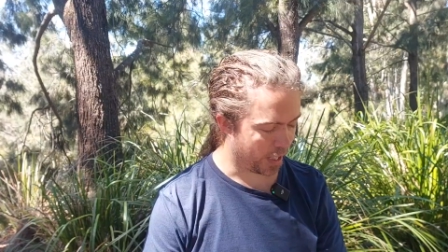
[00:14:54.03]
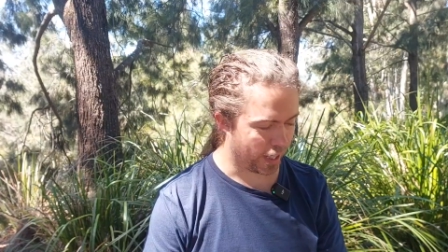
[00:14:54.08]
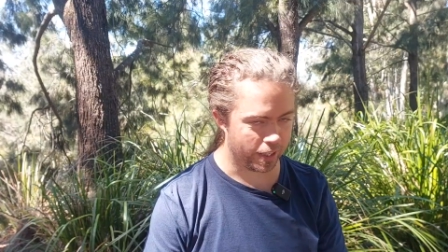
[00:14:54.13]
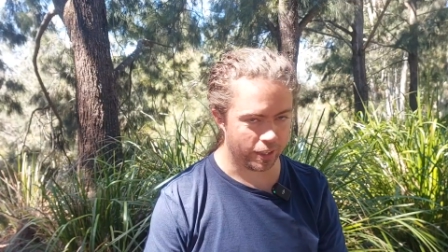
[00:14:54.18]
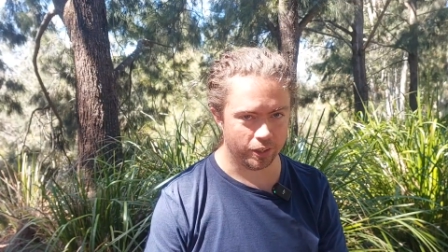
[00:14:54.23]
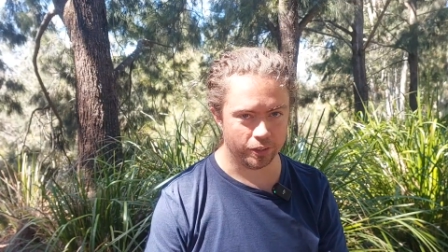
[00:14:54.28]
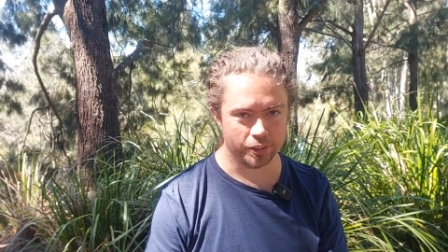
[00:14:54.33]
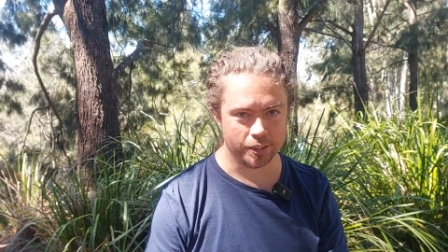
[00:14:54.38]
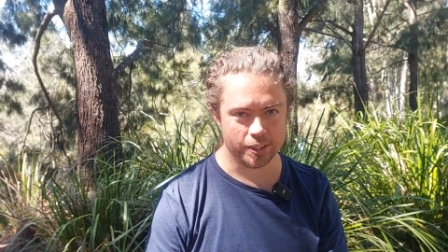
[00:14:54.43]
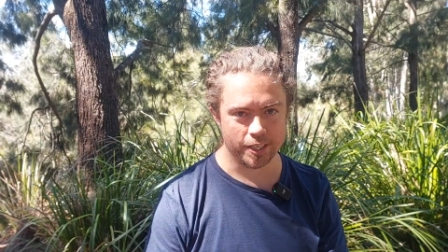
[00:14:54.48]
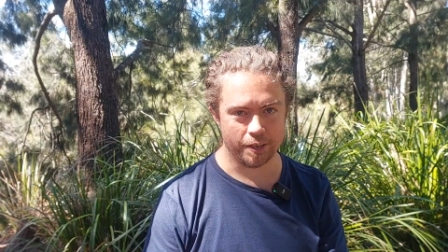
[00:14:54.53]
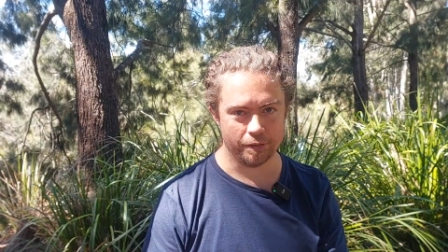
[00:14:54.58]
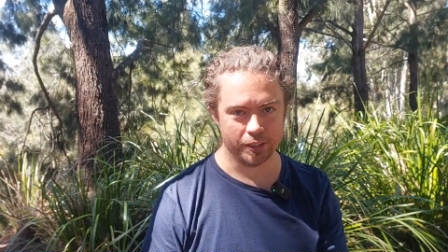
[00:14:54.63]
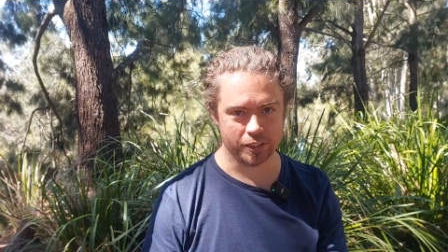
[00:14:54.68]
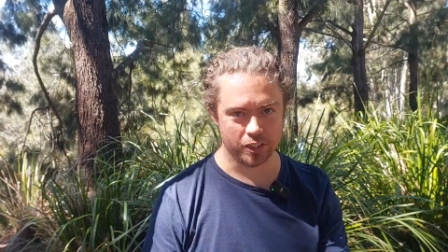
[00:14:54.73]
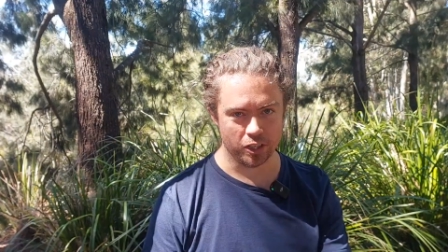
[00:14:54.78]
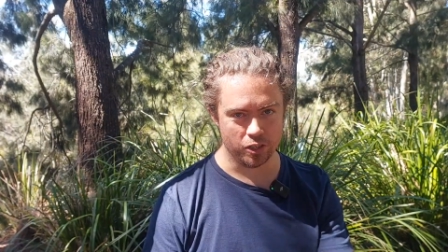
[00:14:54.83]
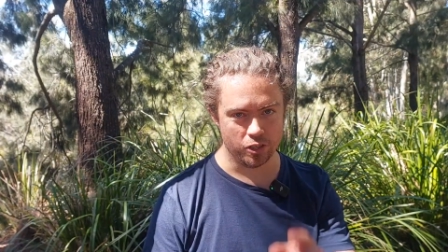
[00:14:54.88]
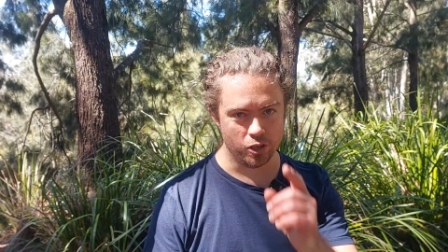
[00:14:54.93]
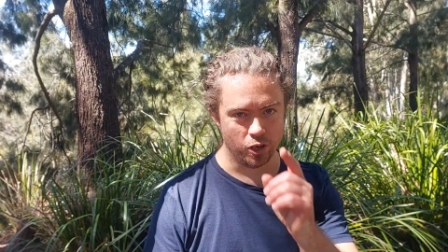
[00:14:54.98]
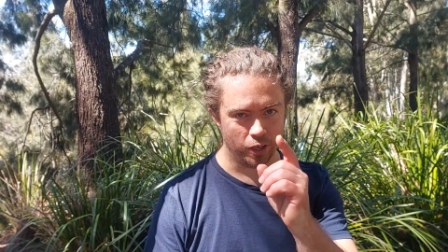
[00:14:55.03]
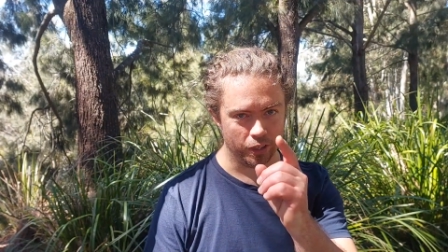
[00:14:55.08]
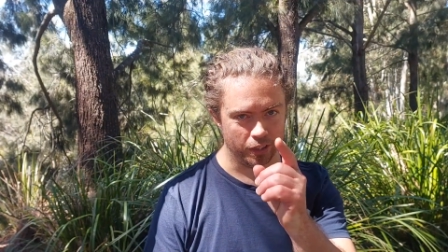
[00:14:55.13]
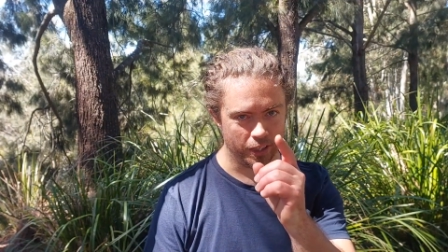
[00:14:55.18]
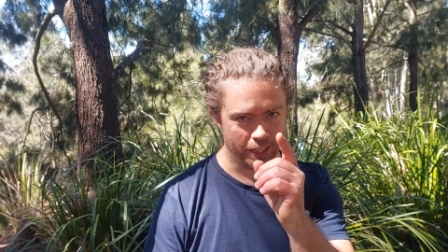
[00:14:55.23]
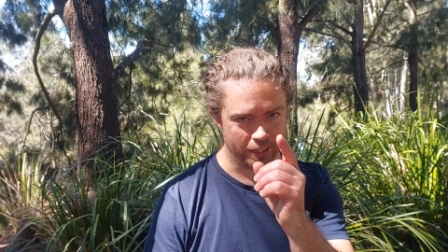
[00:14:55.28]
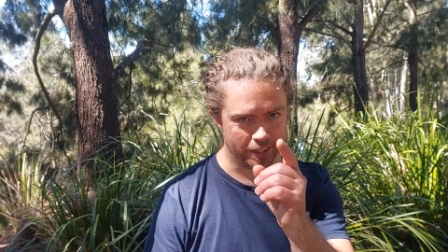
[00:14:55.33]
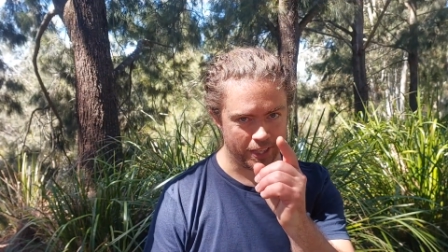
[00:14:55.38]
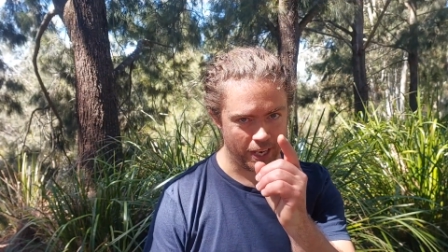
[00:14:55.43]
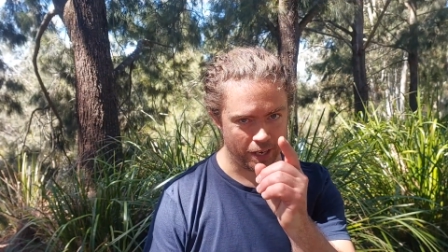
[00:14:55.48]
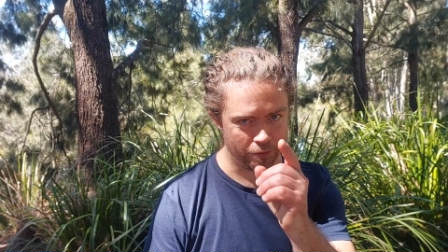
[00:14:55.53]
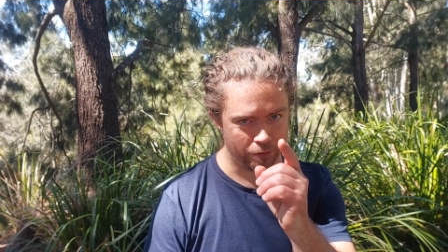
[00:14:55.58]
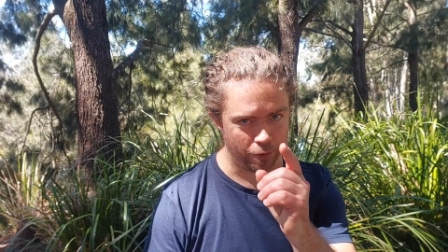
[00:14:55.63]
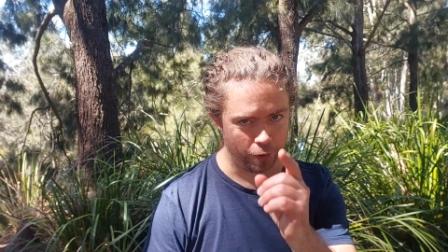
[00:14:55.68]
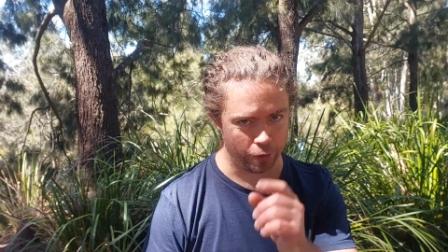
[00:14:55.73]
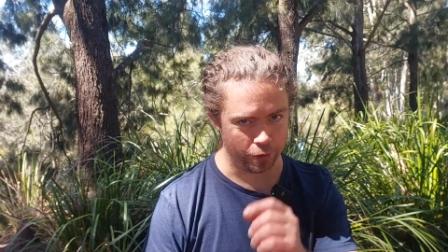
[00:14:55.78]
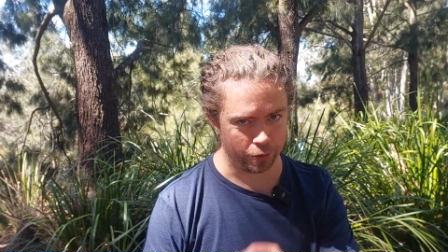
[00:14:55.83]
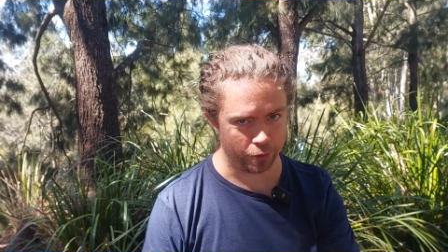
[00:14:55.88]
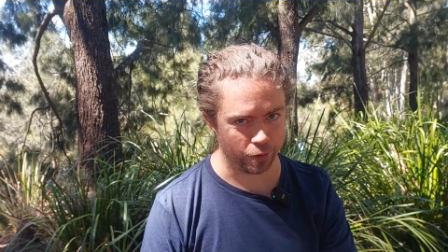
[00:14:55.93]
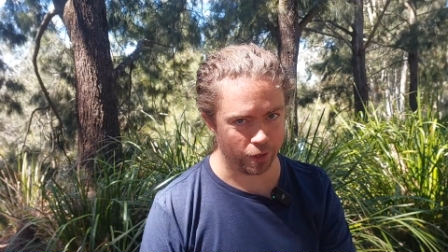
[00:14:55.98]
and I'll endeavour to not let that
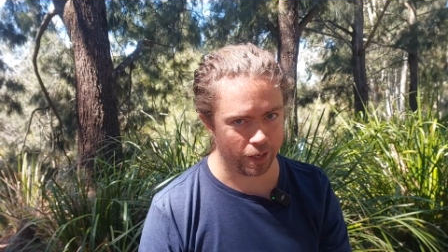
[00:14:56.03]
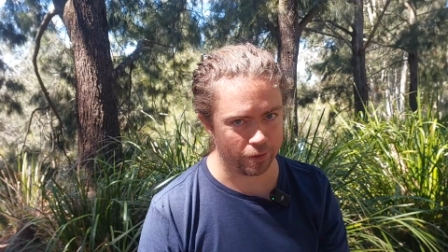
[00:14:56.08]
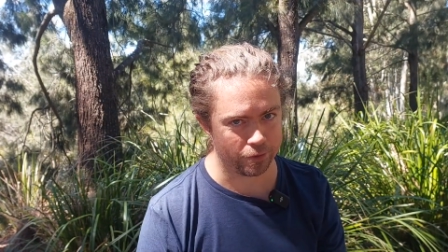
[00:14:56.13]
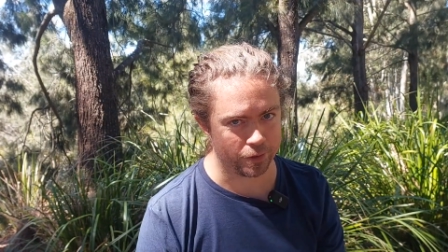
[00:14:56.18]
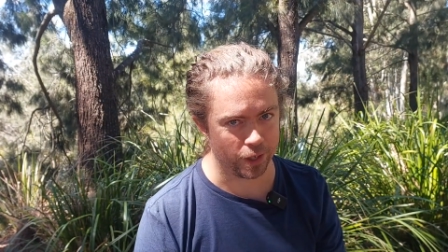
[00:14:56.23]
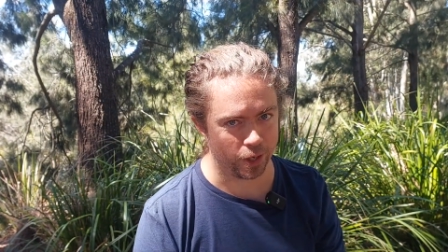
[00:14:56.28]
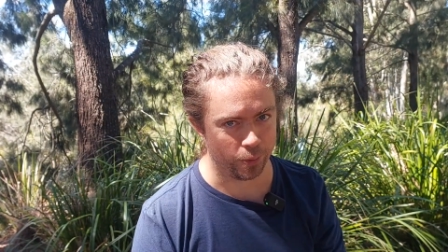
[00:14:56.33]
photograph